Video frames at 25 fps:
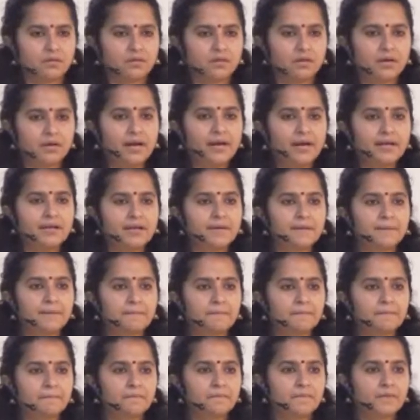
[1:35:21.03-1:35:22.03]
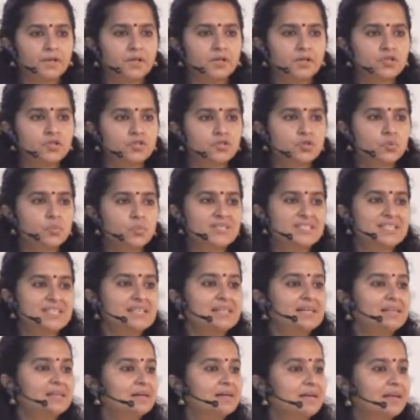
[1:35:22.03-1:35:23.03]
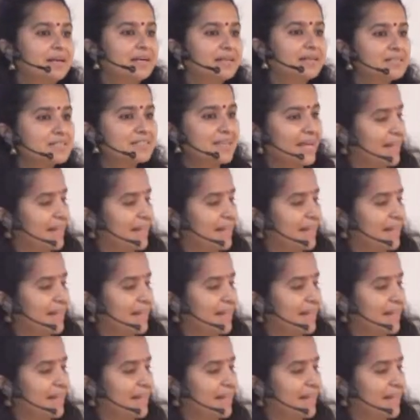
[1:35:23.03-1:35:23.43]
Right? So we see that the greatest